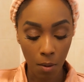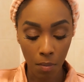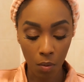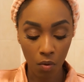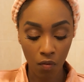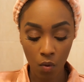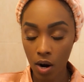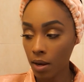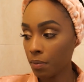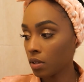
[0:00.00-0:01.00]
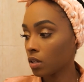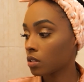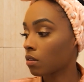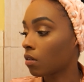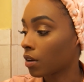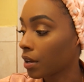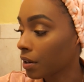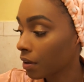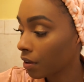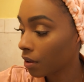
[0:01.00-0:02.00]
But before I put this
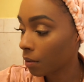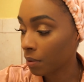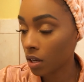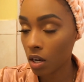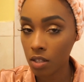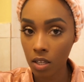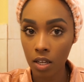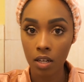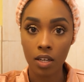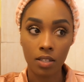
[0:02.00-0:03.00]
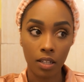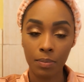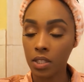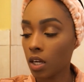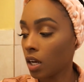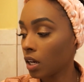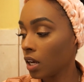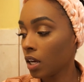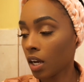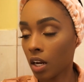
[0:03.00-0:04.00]
on, because it is lip stain
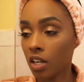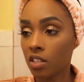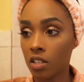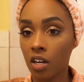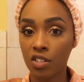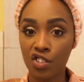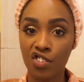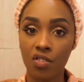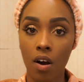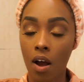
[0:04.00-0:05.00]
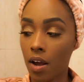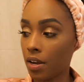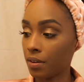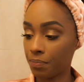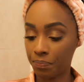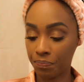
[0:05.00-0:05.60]
and it does dry